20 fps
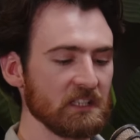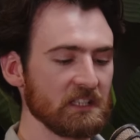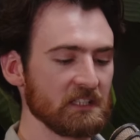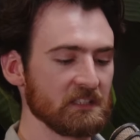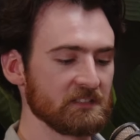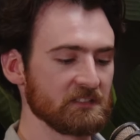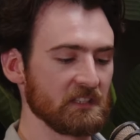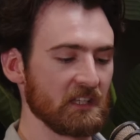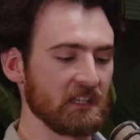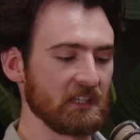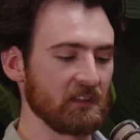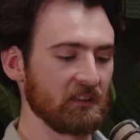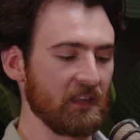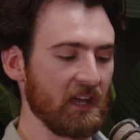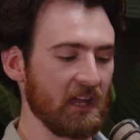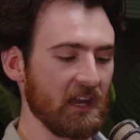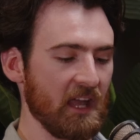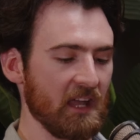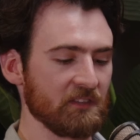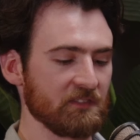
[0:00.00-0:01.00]
is saying
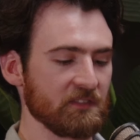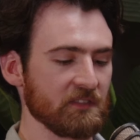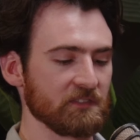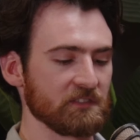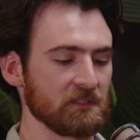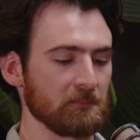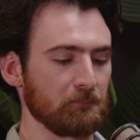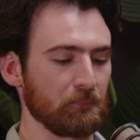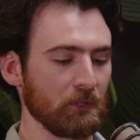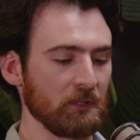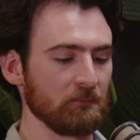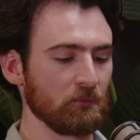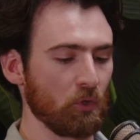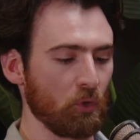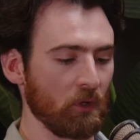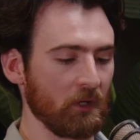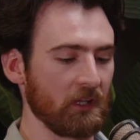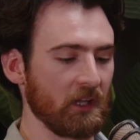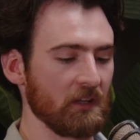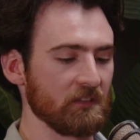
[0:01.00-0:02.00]
that as the Supreme
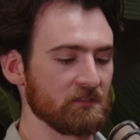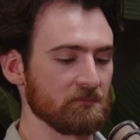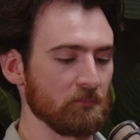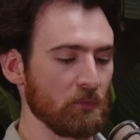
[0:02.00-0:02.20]
Court case,